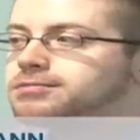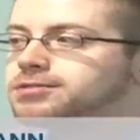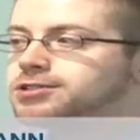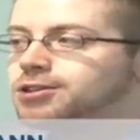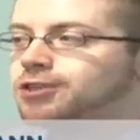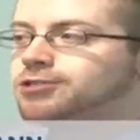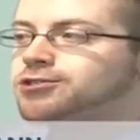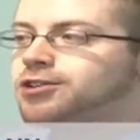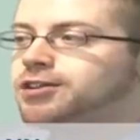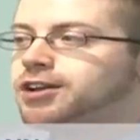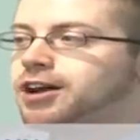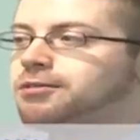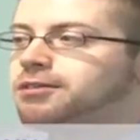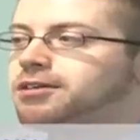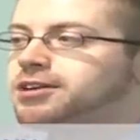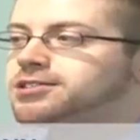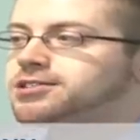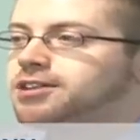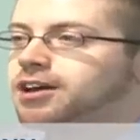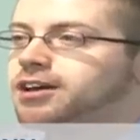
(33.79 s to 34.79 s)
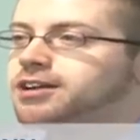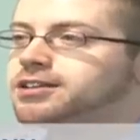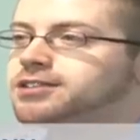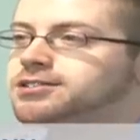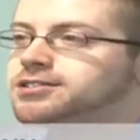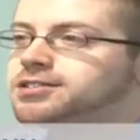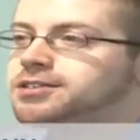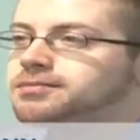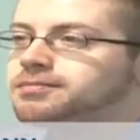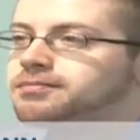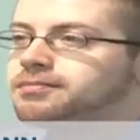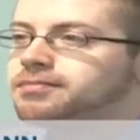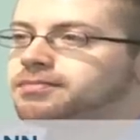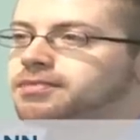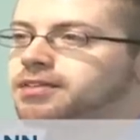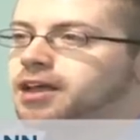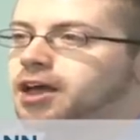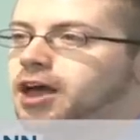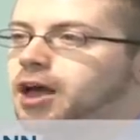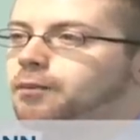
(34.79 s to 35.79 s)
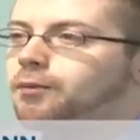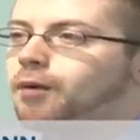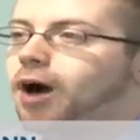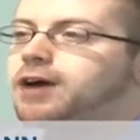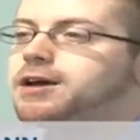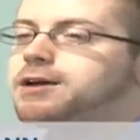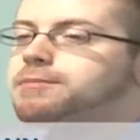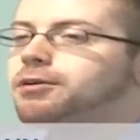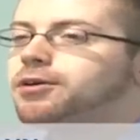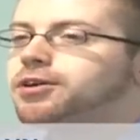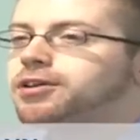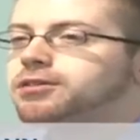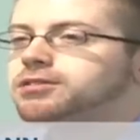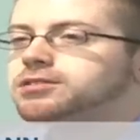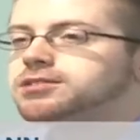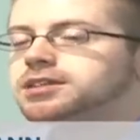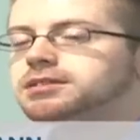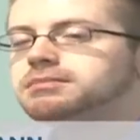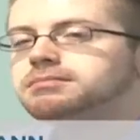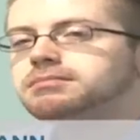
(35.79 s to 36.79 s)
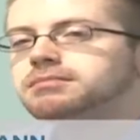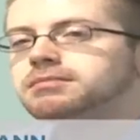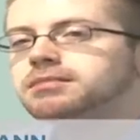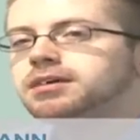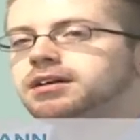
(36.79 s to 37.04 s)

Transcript: social network sites and why people use them,